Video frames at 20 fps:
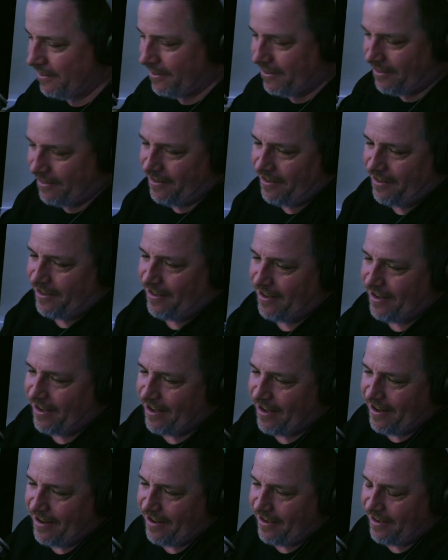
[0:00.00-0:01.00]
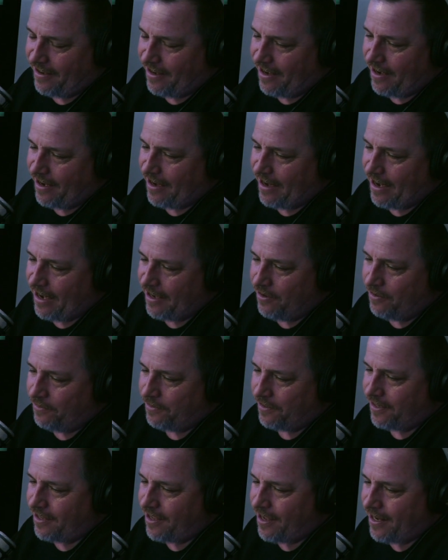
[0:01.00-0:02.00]
and I
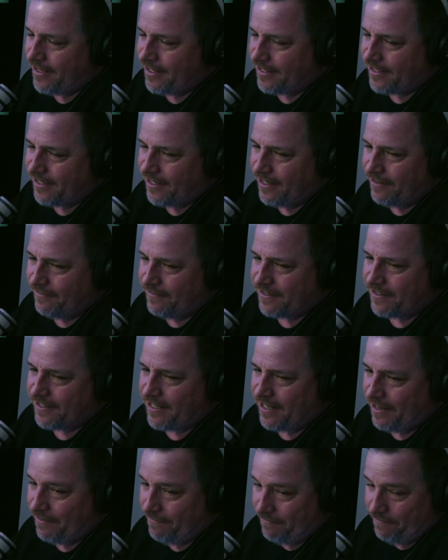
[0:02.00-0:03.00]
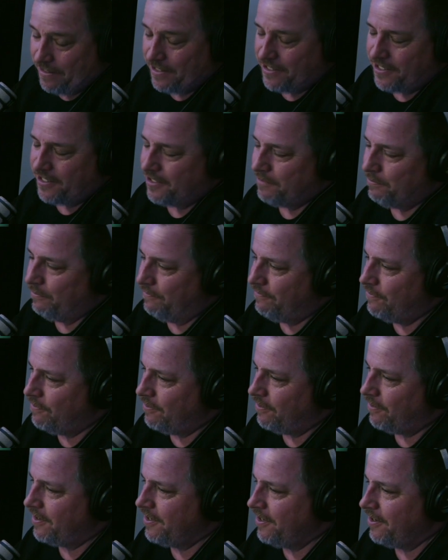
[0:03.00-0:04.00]
know that God doesn't give us, and I've mentioned this
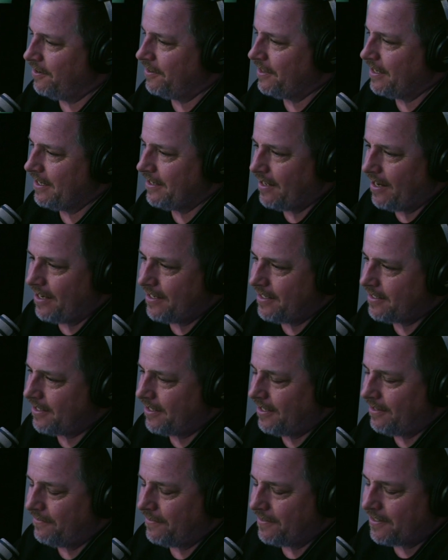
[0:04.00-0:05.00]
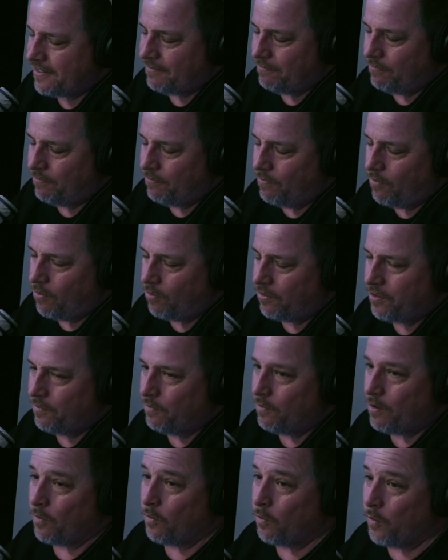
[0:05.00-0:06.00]
before here, that God doesn't give us more
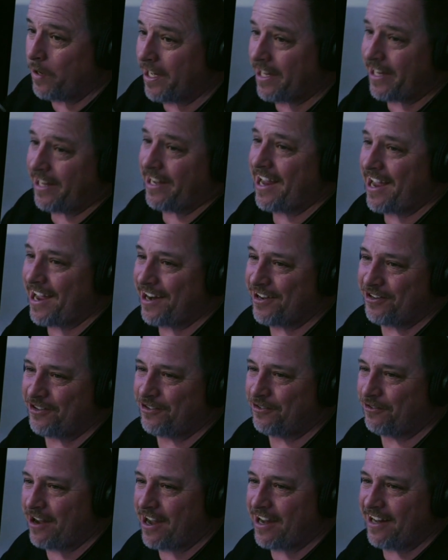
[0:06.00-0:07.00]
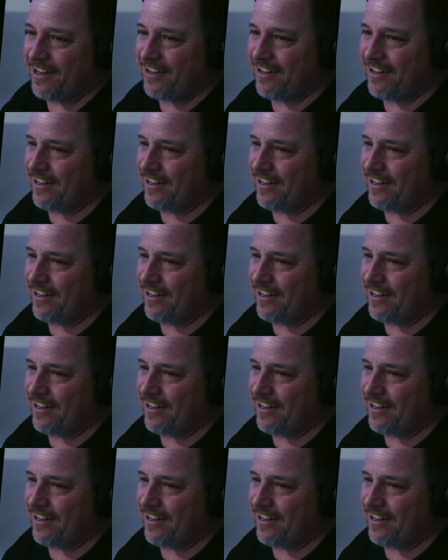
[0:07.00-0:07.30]
than what we can handle, right?